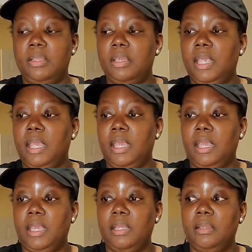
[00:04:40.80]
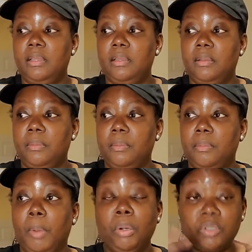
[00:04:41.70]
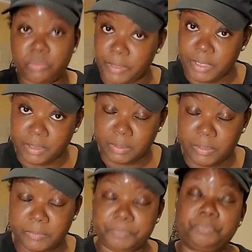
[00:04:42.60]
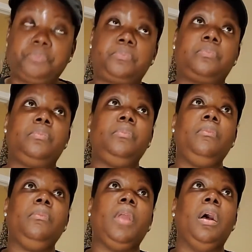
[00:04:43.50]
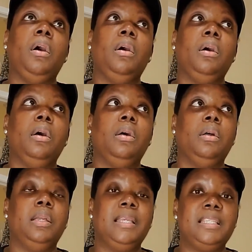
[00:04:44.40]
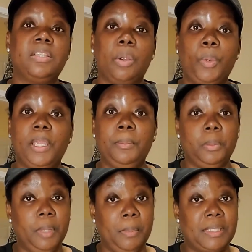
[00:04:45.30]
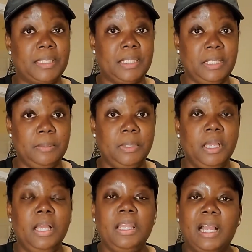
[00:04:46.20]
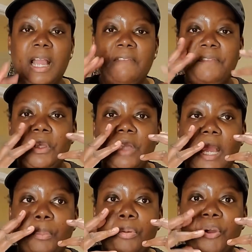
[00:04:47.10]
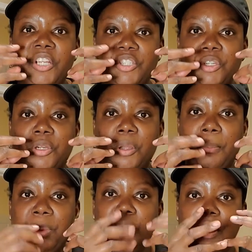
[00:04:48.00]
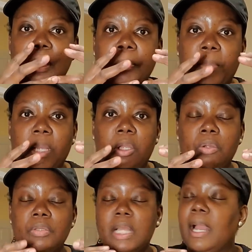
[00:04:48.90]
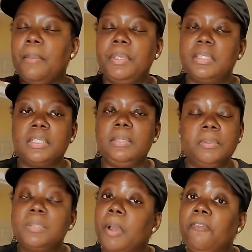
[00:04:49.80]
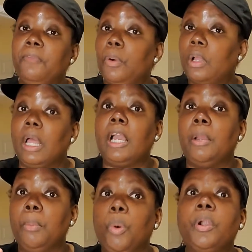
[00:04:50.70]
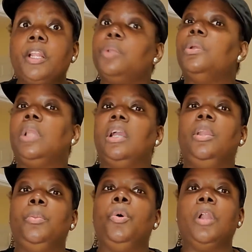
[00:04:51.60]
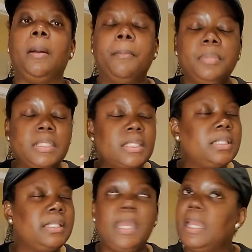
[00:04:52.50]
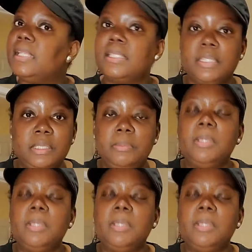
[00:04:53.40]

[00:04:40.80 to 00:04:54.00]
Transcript: And most recently, it started waking me up out of my sleep. Like I feel like pressure building up in my nose. Like I be sleeping until my 4 o'clock in the morning, 3 o'clock in the morning. I'm dead sleep.